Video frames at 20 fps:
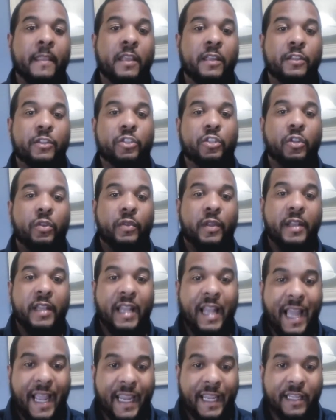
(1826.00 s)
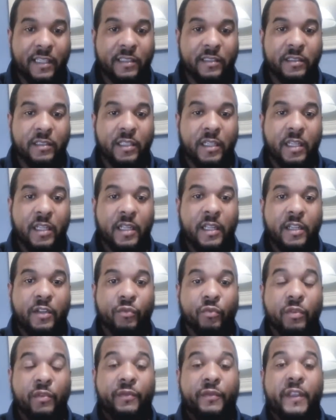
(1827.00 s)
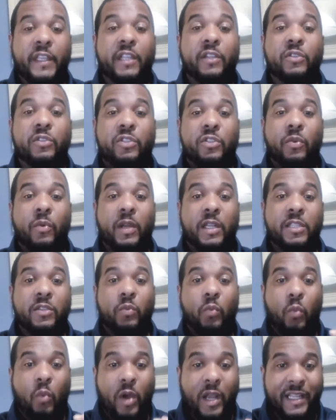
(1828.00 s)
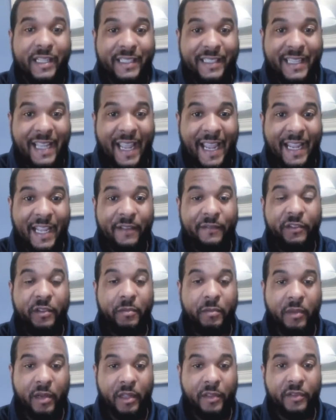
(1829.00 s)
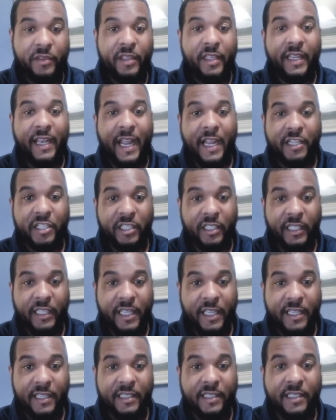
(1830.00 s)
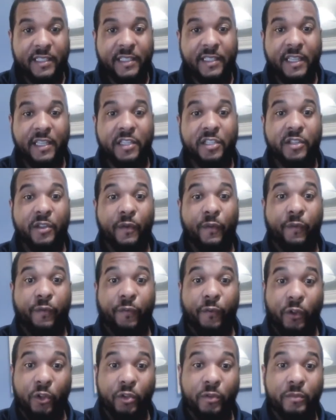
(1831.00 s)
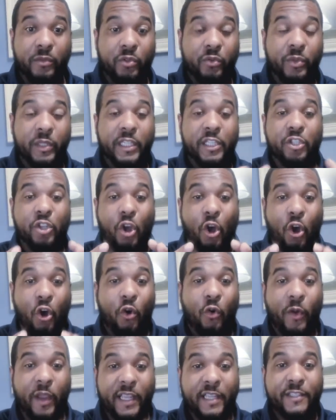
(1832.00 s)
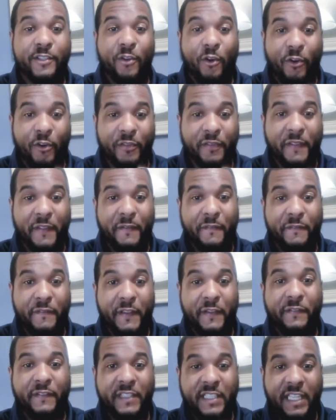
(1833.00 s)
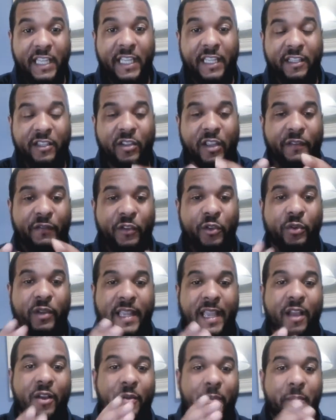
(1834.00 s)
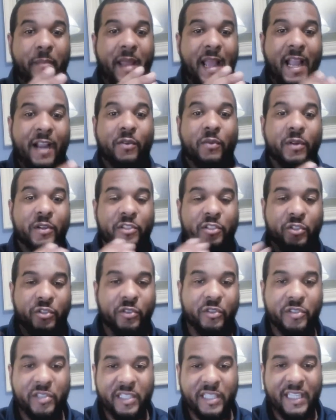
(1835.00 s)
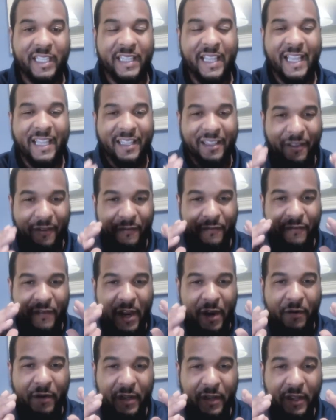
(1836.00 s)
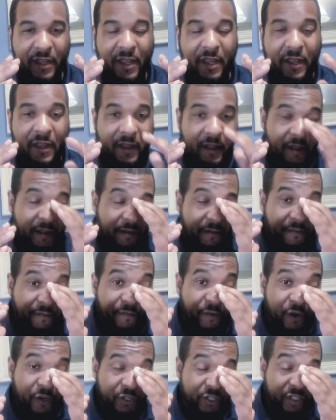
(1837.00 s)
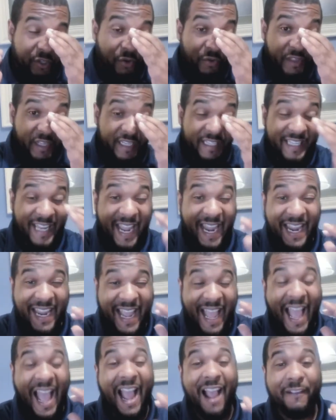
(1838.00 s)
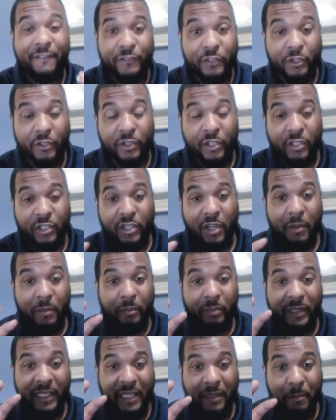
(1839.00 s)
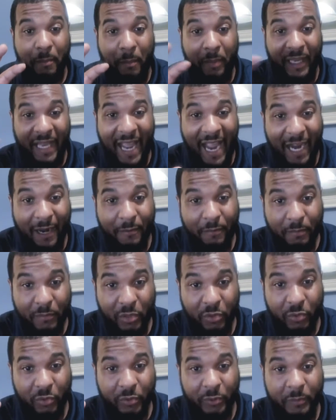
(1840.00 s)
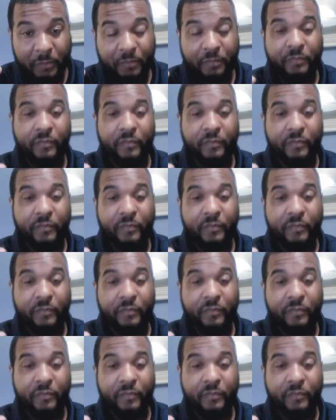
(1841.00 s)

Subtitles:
So the light reveals to us what day of the month it actually is. Since the full moon is always on the 15th, if you count backwards, you'll see that the very first, or the day after the complete black moon,